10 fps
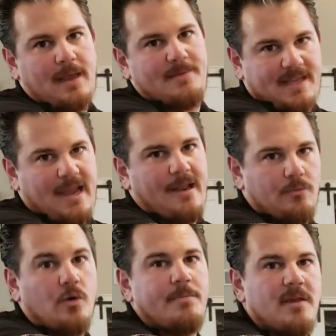
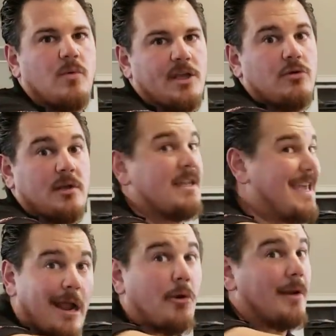10 would be what you could
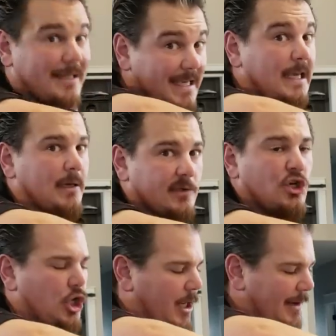guarantee is
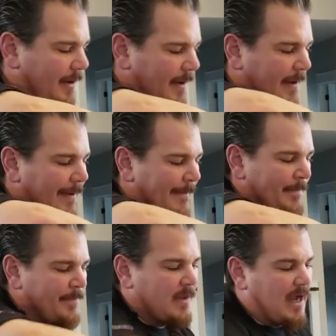good
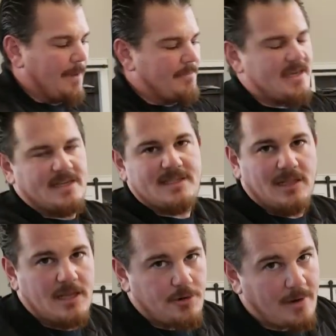because the
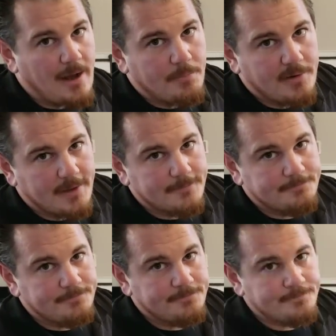linear output
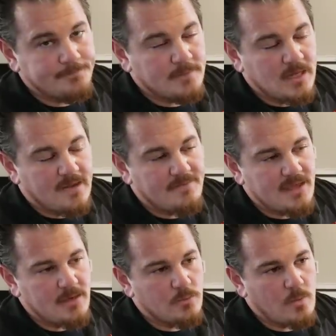of
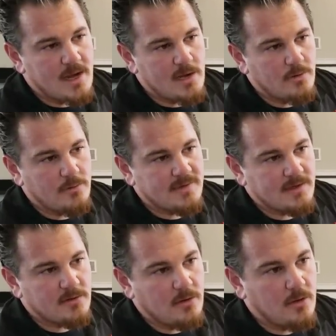the radio
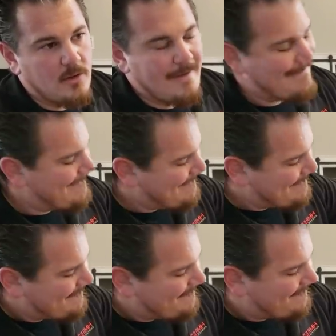signal,
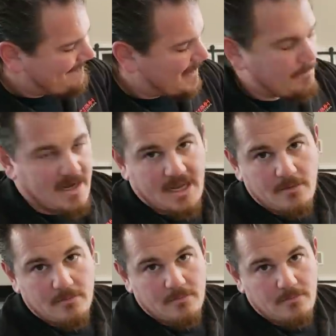
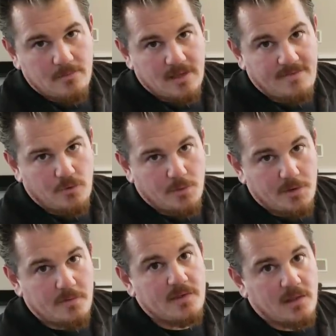meaning if you
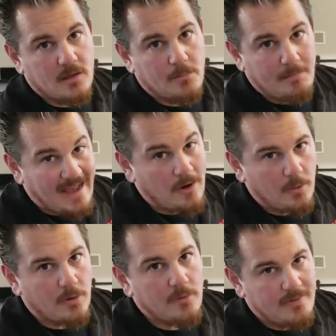reduce the
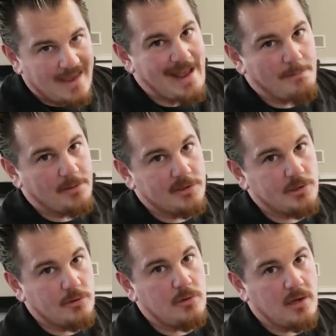power, the
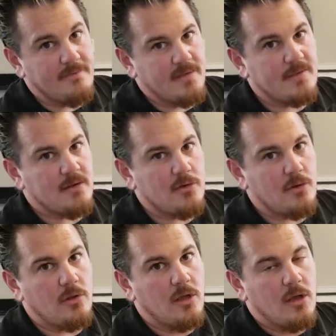amplitude of the
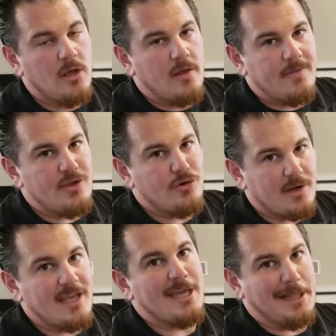signal, then you're
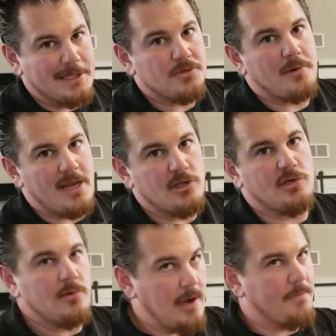gonna get less range,
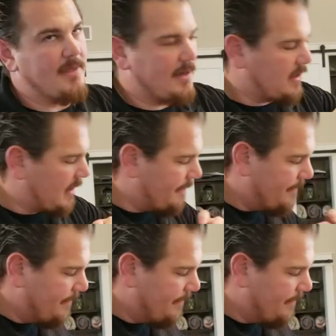hypothetically.